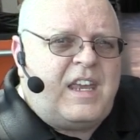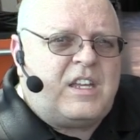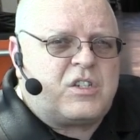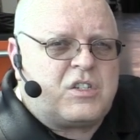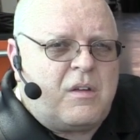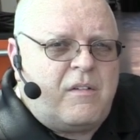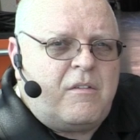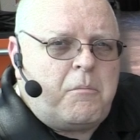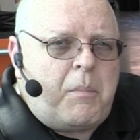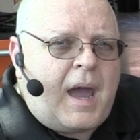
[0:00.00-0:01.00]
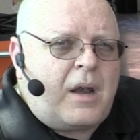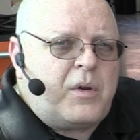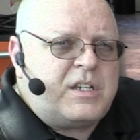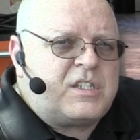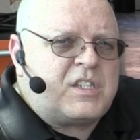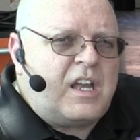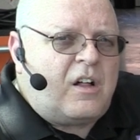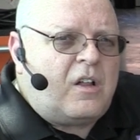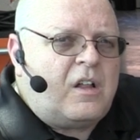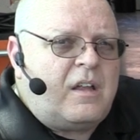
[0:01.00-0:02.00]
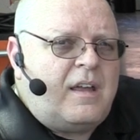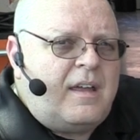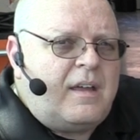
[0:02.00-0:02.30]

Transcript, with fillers: each battery cell,